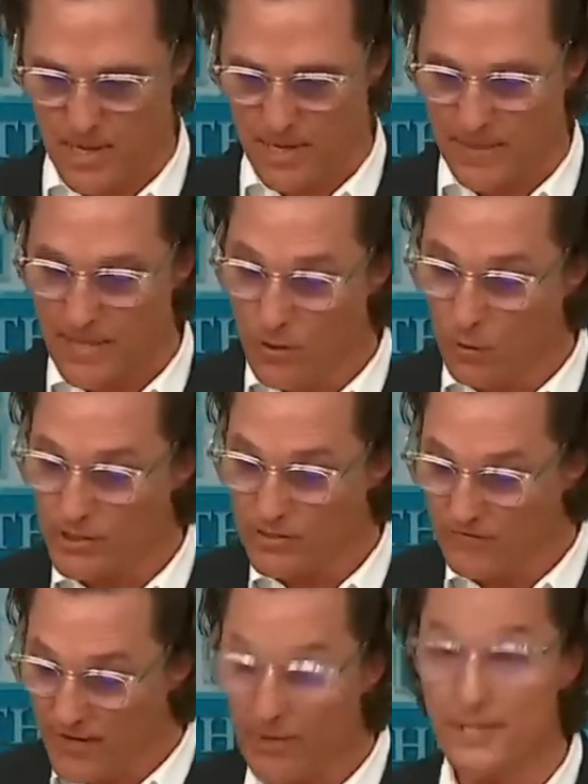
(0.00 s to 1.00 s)
Then there was a
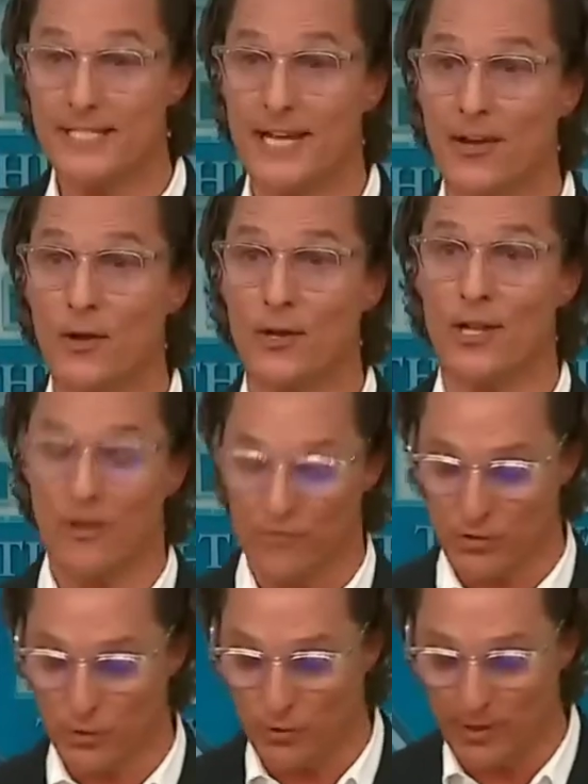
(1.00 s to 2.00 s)
fairy tale love
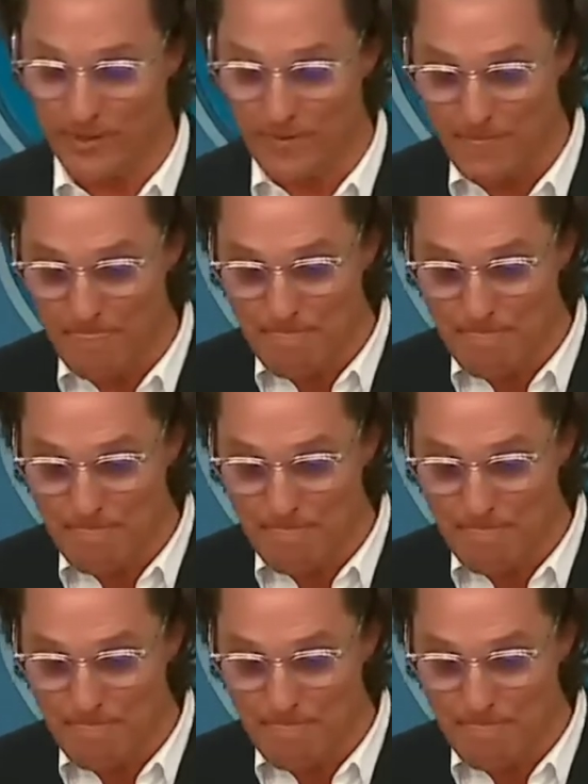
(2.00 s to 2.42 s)
story